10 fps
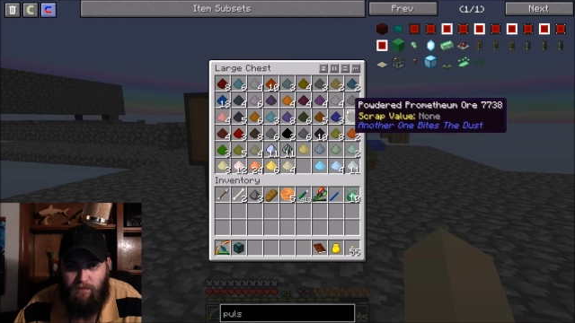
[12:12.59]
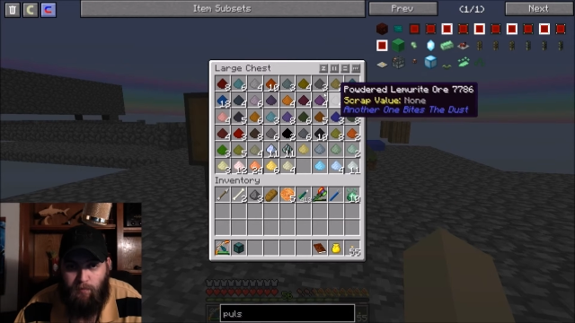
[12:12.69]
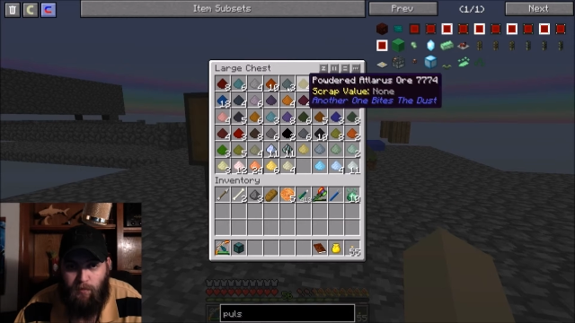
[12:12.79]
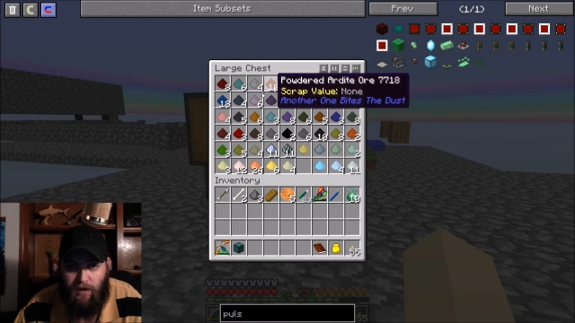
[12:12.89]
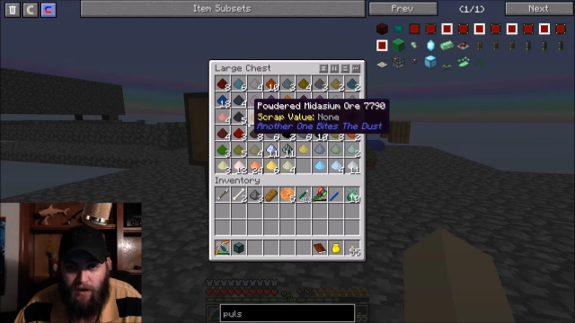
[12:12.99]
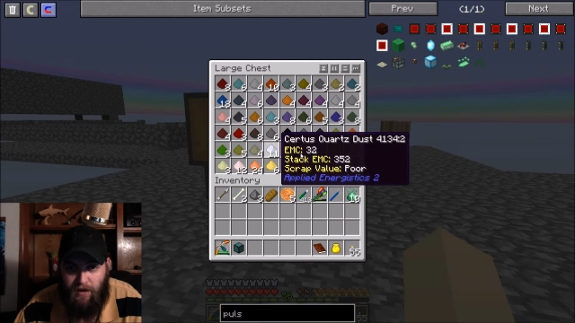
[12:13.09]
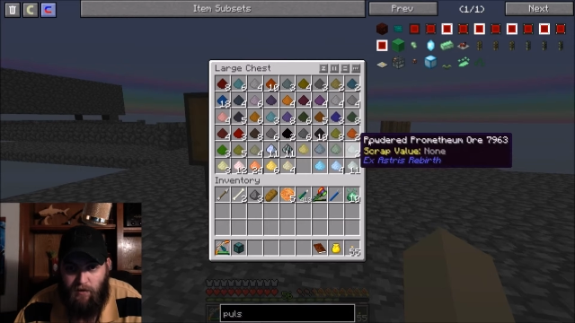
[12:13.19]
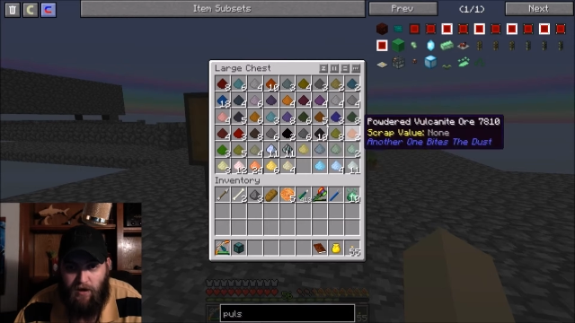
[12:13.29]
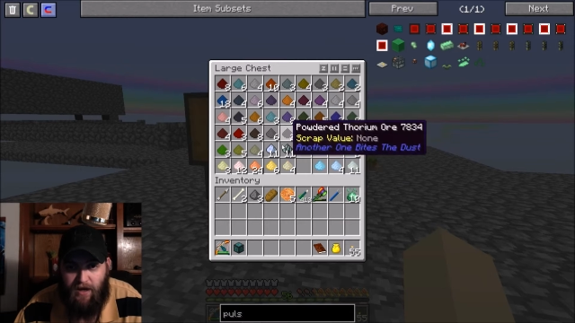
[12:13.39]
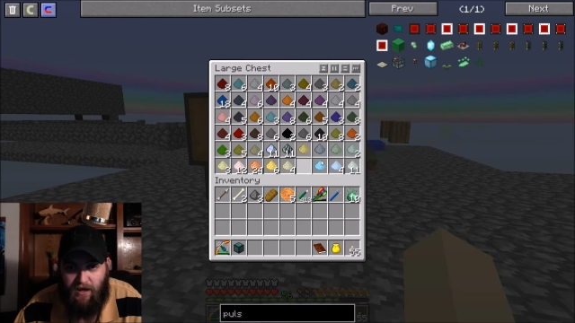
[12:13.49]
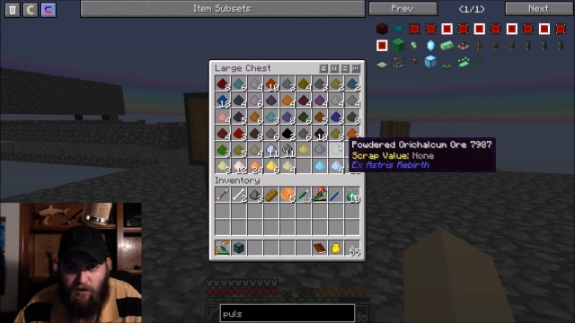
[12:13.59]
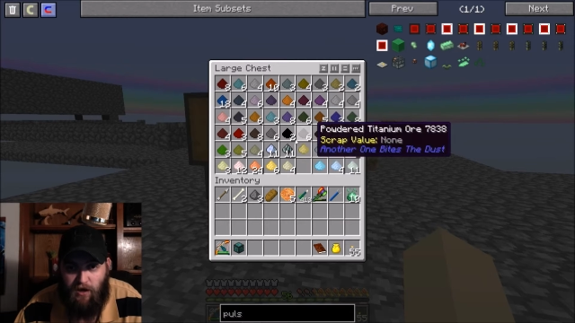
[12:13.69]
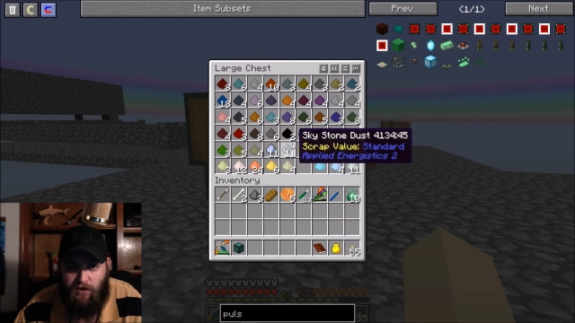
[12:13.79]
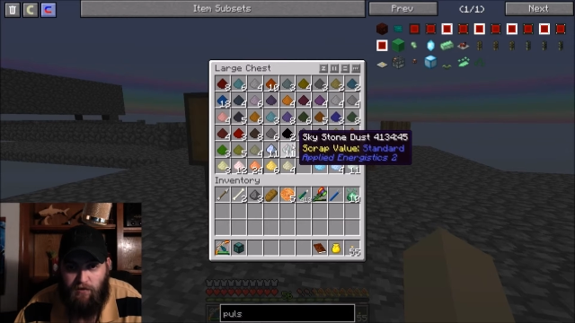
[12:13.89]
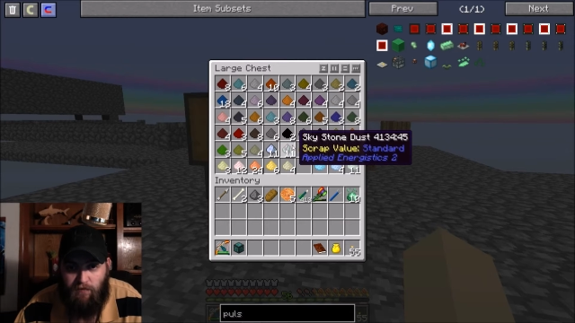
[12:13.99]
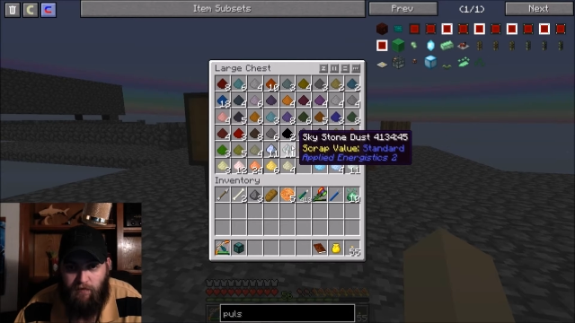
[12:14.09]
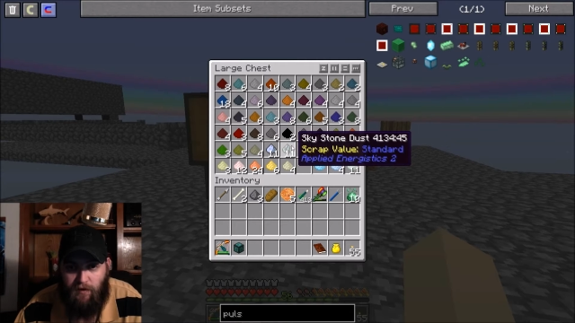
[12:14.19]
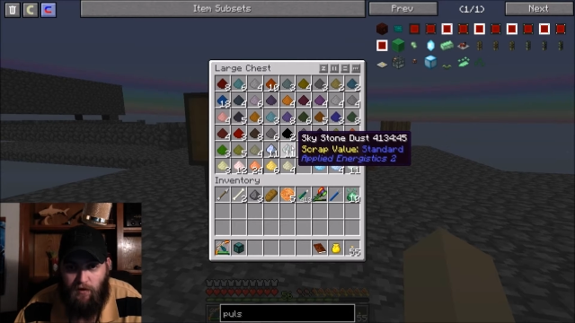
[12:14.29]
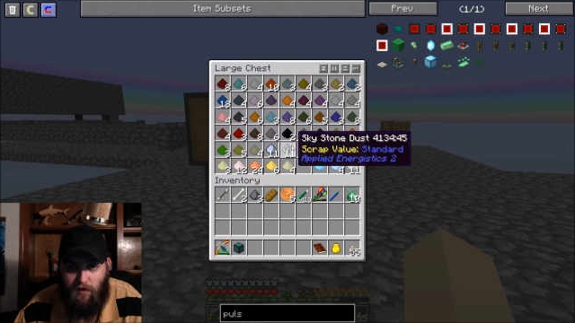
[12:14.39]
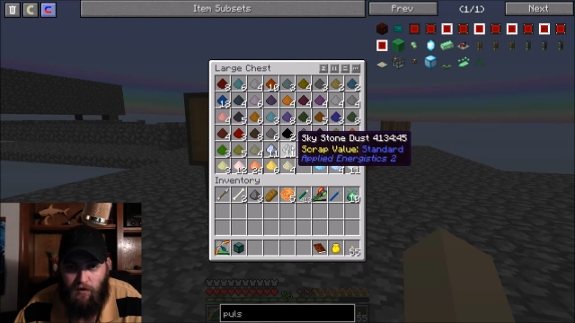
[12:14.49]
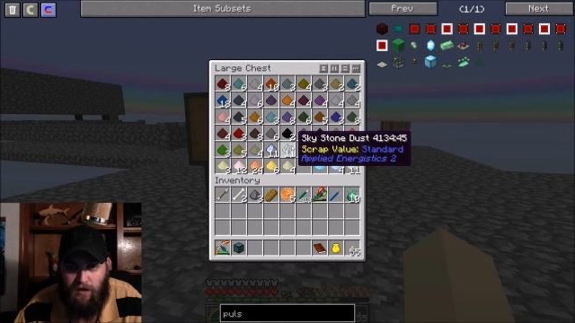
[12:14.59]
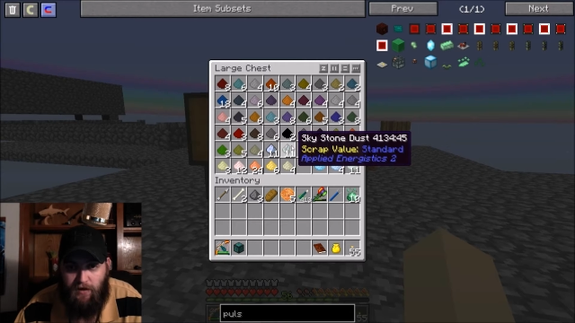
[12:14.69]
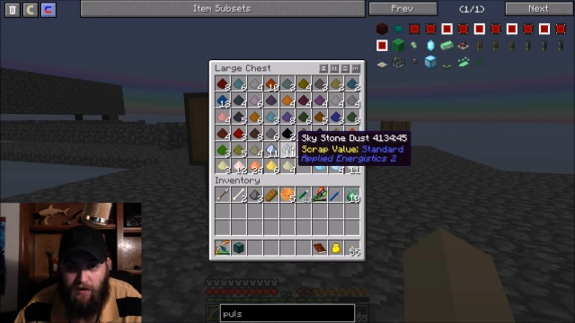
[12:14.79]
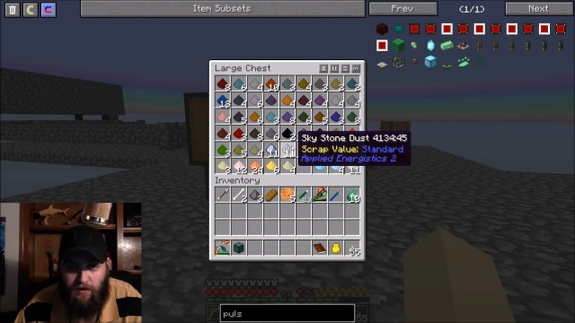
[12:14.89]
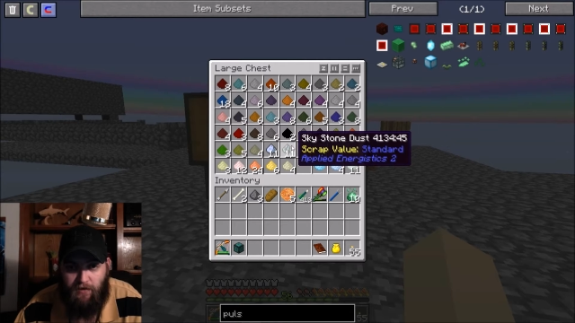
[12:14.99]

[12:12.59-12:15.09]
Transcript: But anyway, I couldn't fit it all in here.